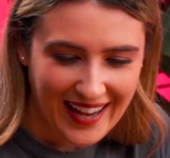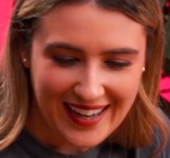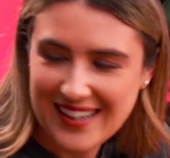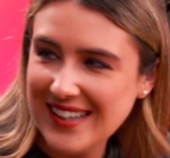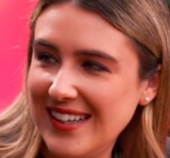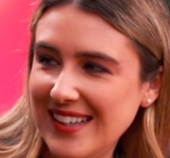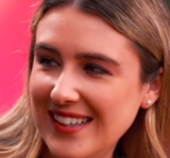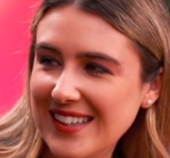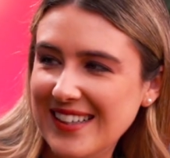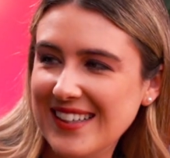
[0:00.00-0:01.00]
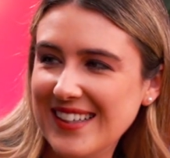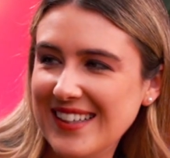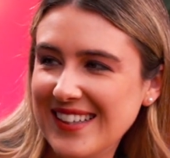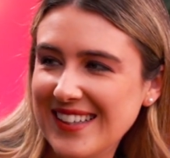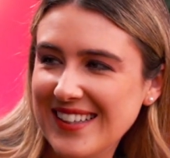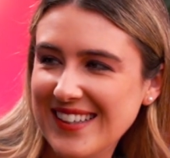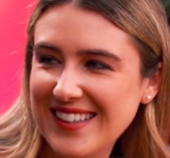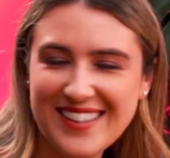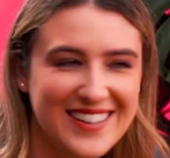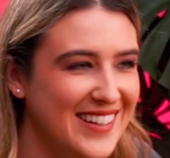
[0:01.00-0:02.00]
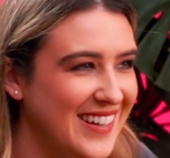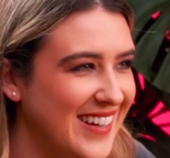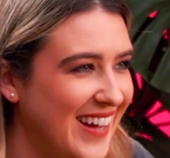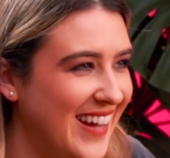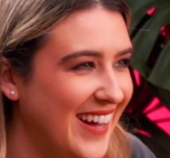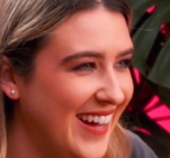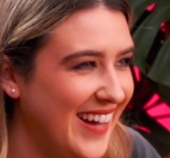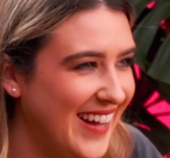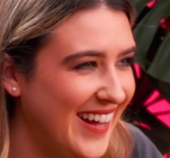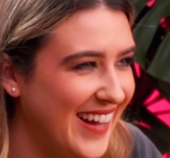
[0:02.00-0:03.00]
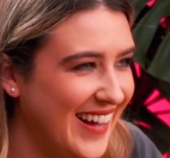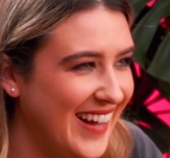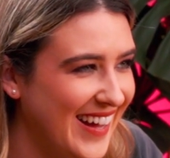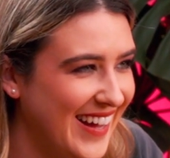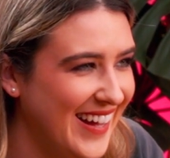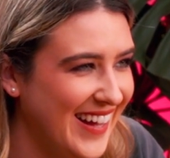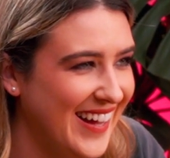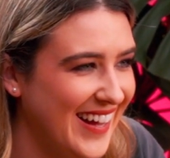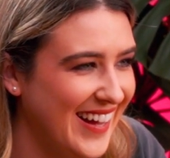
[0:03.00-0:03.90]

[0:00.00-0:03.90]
[no speech]